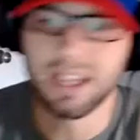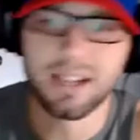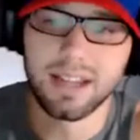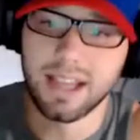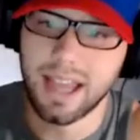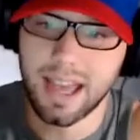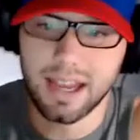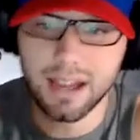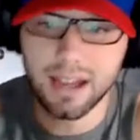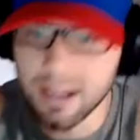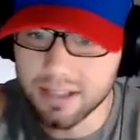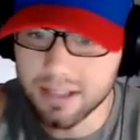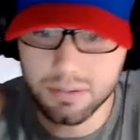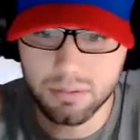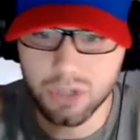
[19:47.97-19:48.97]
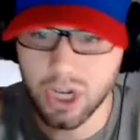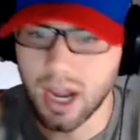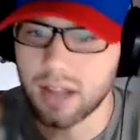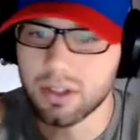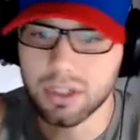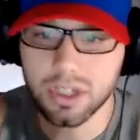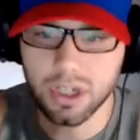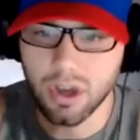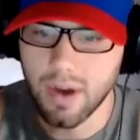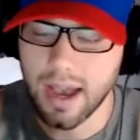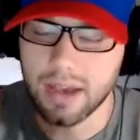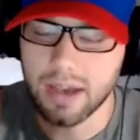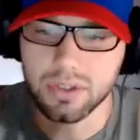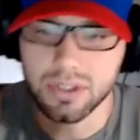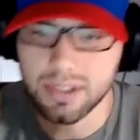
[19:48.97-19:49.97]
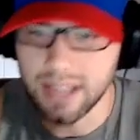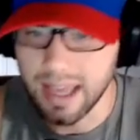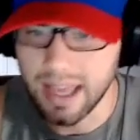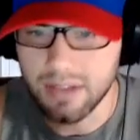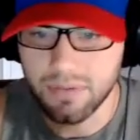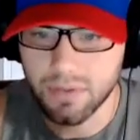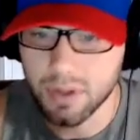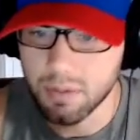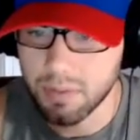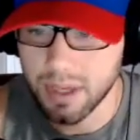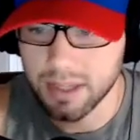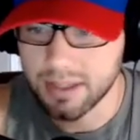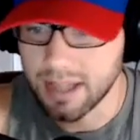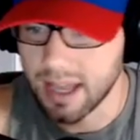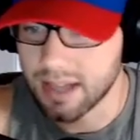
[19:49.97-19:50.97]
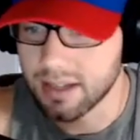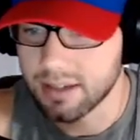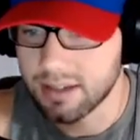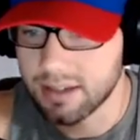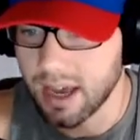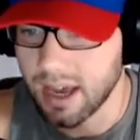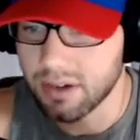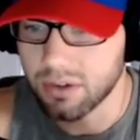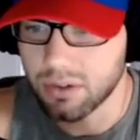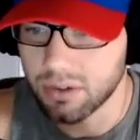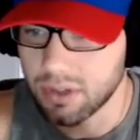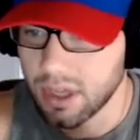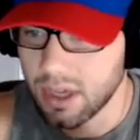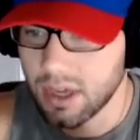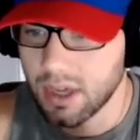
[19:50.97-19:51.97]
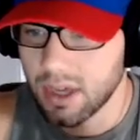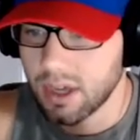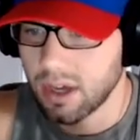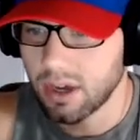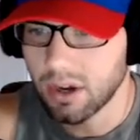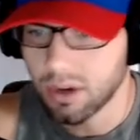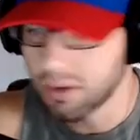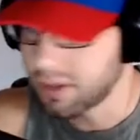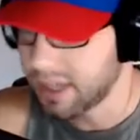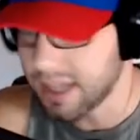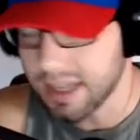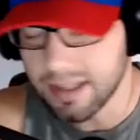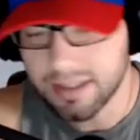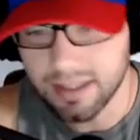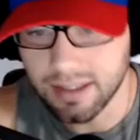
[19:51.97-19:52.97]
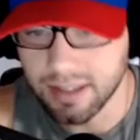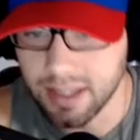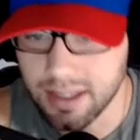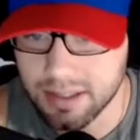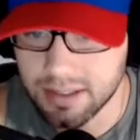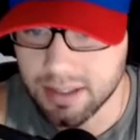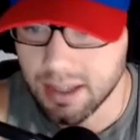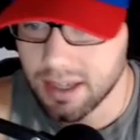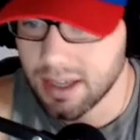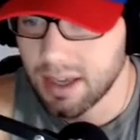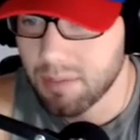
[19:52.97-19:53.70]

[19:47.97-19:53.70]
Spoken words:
Indiana is challenging Ohio State for the Big Ten title, or the East at least.